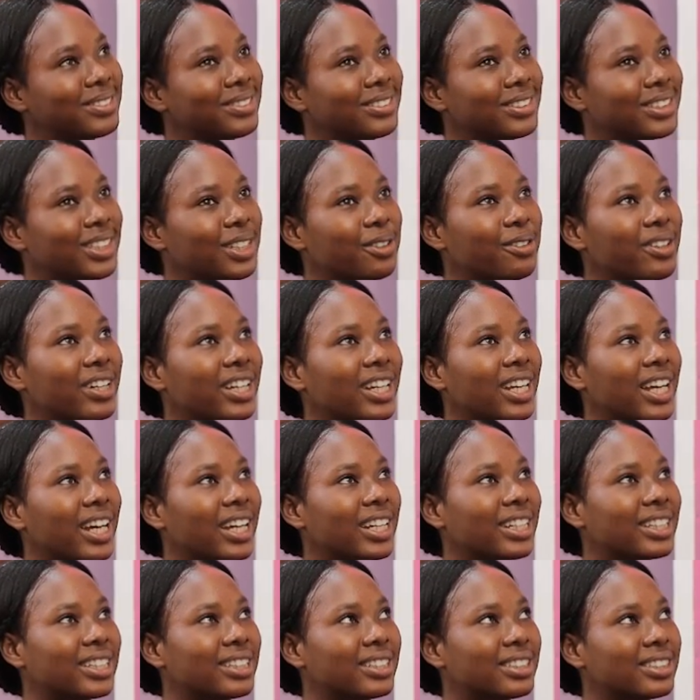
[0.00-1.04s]
They were
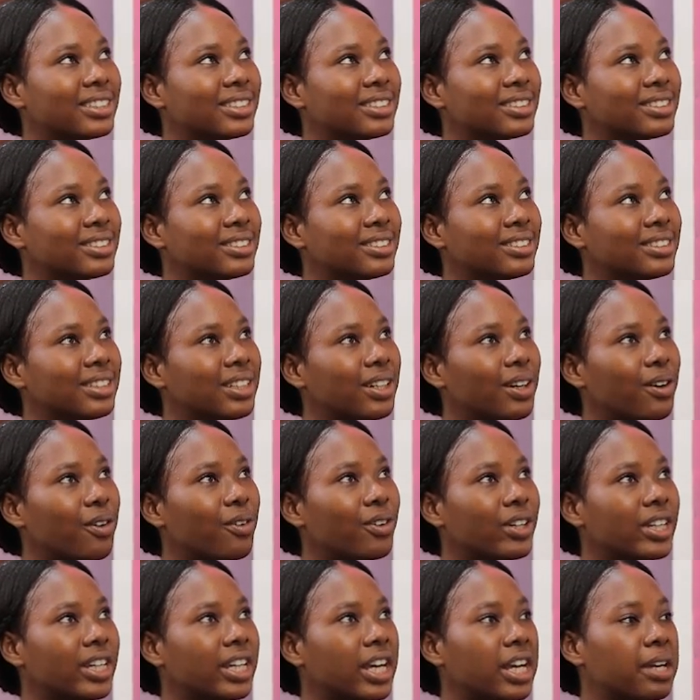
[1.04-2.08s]
like,
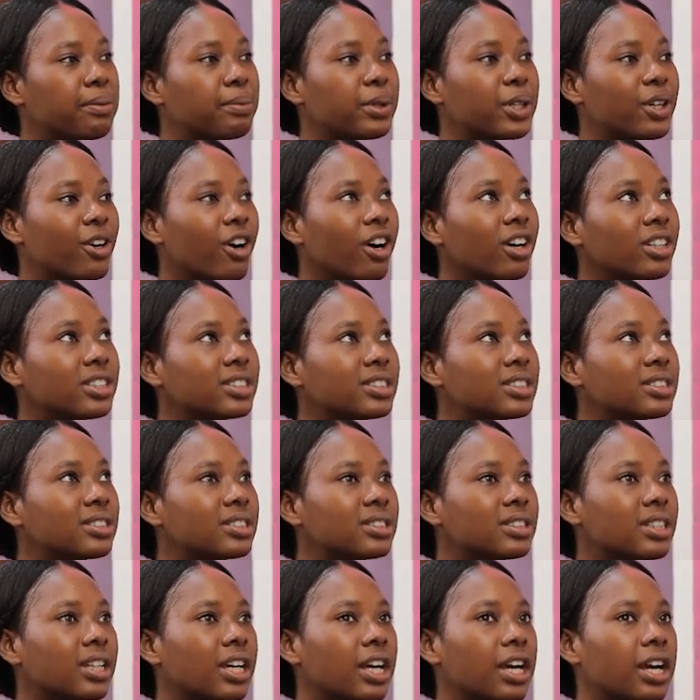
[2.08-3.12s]
okay,
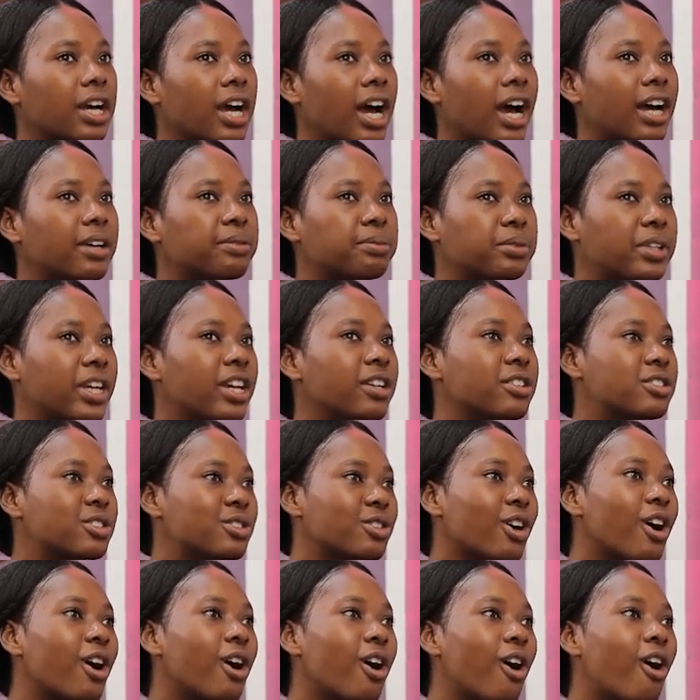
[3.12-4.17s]
because they
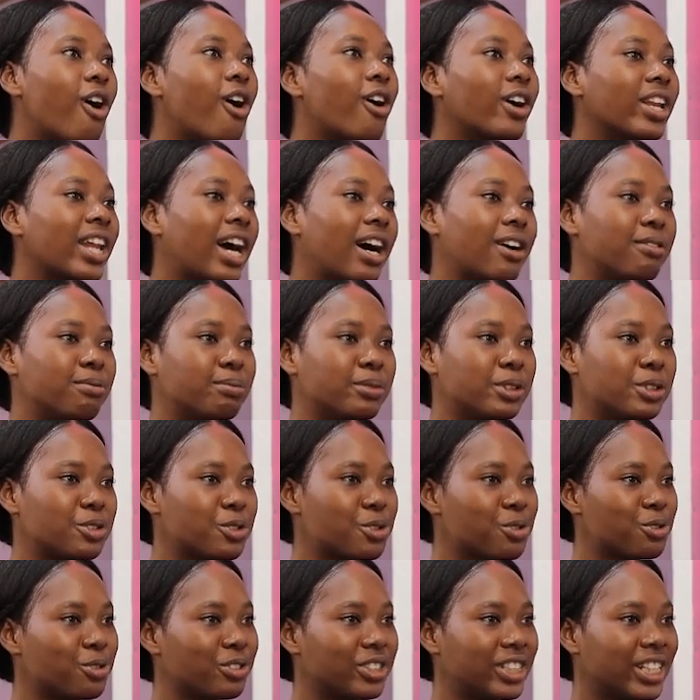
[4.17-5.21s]
saw all I've been
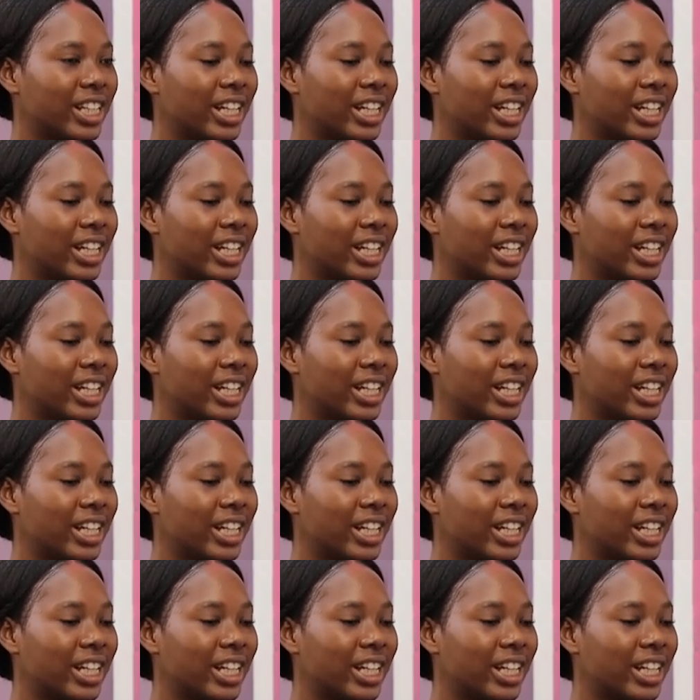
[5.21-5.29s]
through